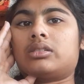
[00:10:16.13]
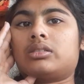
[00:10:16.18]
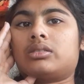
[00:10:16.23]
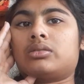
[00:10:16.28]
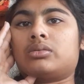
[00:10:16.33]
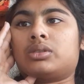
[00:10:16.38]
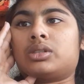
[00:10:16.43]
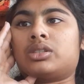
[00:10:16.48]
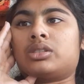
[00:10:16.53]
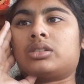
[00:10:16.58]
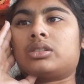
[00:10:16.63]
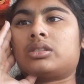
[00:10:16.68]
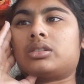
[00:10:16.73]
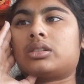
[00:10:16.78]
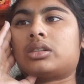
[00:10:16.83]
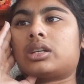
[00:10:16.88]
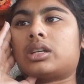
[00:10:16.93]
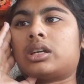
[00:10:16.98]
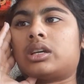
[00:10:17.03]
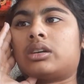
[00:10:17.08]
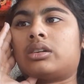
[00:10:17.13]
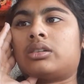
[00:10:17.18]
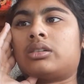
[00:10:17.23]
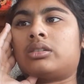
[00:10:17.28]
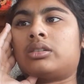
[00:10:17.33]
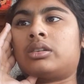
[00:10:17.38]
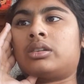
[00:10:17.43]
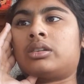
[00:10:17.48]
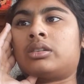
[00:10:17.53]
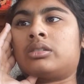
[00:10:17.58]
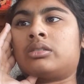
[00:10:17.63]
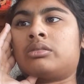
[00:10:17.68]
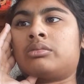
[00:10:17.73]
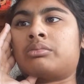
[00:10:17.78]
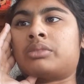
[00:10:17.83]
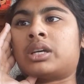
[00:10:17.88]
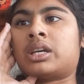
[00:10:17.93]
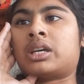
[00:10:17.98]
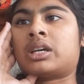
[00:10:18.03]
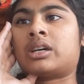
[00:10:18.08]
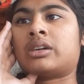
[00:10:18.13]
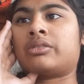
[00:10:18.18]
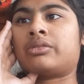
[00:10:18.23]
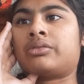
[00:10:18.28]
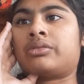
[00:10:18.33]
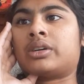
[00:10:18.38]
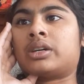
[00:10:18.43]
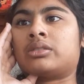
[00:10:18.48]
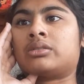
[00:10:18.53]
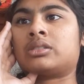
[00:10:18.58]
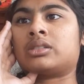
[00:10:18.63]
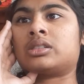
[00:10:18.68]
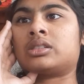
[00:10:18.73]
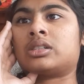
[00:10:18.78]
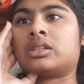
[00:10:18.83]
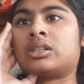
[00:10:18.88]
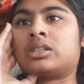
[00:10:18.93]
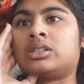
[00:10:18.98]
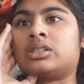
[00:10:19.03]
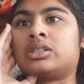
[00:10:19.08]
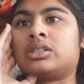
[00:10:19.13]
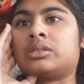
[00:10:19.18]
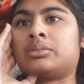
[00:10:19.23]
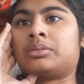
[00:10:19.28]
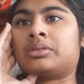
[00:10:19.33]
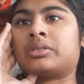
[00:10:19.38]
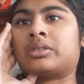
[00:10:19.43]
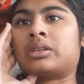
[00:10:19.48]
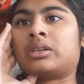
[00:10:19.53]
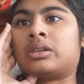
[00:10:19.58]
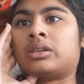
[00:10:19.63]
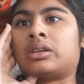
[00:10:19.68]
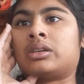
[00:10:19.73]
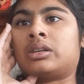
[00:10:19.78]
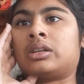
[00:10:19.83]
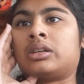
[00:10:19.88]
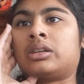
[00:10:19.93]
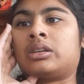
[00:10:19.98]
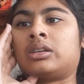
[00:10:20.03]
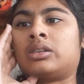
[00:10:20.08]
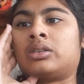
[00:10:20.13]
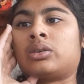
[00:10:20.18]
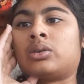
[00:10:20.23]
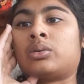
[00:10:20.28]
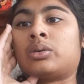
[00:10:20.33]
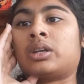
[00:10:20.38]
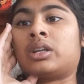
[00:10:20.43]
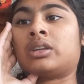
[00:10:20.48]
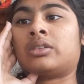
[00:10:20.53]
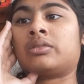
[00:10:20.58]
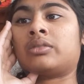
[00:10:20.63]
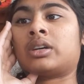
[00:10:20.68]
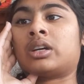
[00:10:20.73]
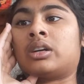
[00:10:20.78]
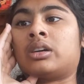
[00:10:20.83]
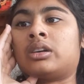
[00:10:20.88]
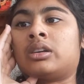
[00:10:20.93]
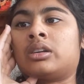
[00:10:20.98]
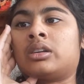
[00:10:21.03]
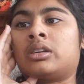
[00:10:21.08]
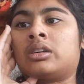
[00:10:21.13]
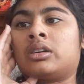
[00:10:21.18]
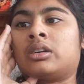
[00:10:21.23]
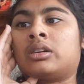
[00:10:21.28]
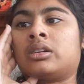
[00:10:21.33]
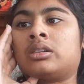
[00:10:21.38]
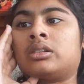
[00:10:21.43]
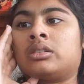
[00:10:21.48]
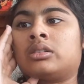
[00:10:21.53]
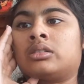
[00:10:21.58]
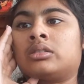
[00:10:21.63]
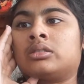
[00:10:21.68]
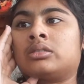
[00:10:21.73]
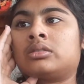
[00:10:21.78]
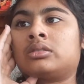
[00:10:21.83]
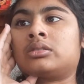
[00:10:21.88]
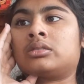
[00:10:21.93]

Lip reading: Which Ariel may have found the sunken ship of the king and queen of Arendelle.